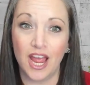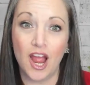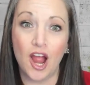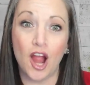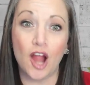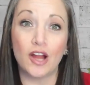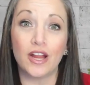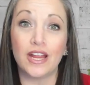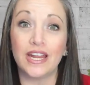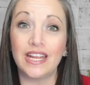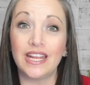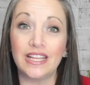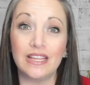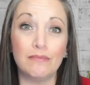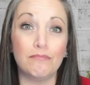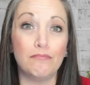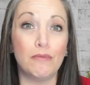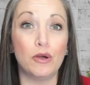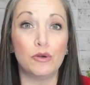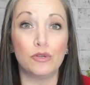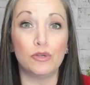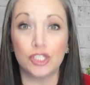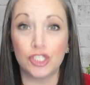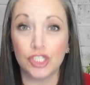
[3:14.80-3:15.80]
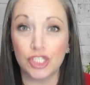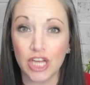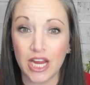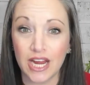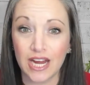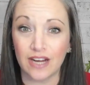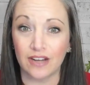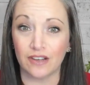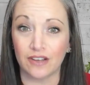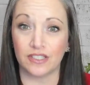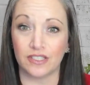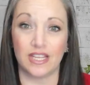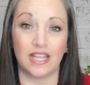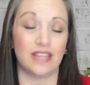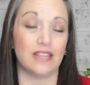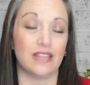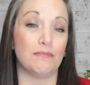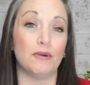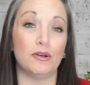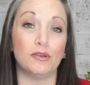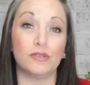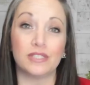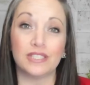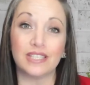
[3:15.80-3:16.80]
are getting the most shares and the
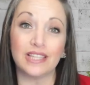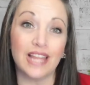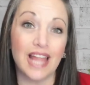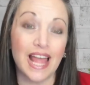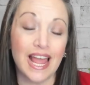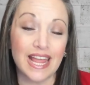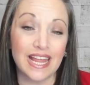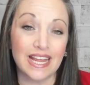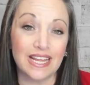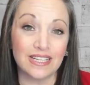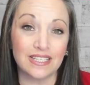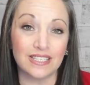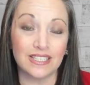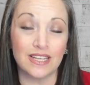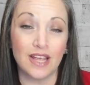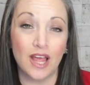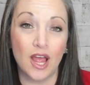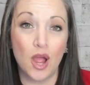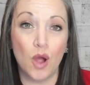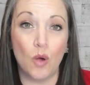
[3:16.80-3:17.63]
most likes,